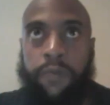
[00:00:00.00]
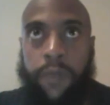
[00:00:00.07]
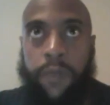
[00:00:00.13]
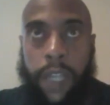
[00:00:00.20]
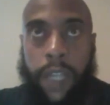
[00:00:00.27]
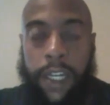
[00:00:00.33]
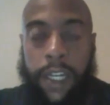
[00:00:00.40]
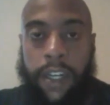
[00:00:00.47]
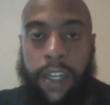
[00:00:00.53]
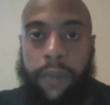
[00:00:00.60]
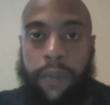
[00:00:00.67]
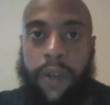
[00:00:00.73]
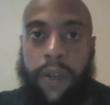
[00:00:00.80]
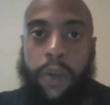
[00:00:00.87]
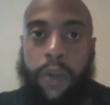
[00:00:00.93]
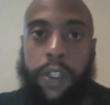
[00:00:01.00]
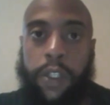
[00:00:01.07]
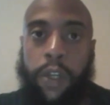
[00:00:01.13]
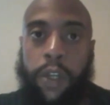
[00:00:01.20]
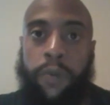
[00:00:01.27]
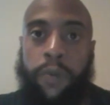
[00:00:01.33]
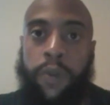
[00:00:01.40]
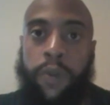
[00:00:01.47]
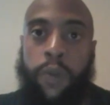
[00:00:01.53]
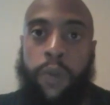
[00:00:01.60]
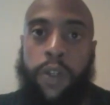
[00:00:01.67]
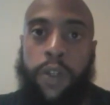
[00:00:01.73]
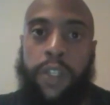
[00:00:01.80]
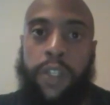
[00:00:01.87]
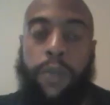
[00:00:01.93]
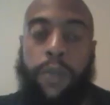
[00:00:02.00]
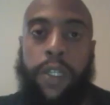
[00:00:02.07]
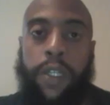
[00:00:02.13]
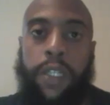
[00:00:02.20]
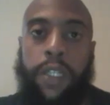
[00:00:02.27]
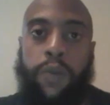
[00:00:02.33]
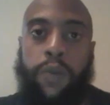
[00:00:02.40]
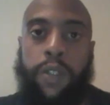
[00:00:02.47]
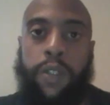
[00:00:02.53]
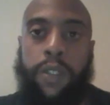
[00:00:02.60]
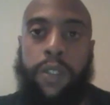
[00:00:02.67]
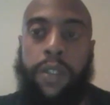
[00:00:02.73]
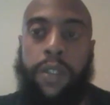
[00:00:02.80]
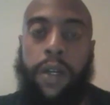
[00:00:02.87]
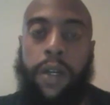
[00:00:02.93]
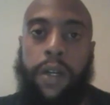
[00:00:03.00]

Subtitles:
I can't remember what sermon it was, but he was